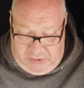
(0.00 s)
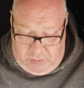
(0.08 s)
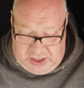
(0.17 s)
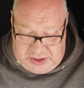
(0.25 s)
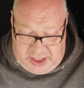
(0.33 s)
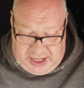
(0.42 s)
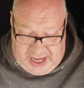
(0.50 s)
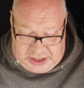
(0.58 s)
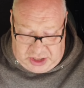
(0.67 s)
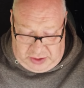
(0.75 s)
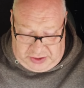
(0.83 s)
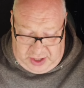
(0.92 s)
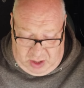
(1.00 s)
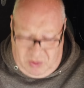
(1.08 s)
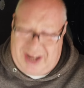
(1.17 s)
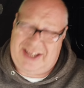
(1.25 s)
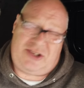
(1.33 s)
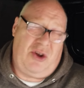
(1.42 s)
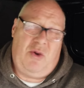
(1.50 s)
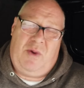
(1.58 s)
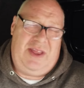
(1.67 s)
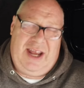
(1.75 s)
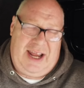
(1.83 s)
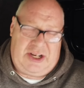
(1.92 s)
if he wins the election on Thursday, well, he's going to win the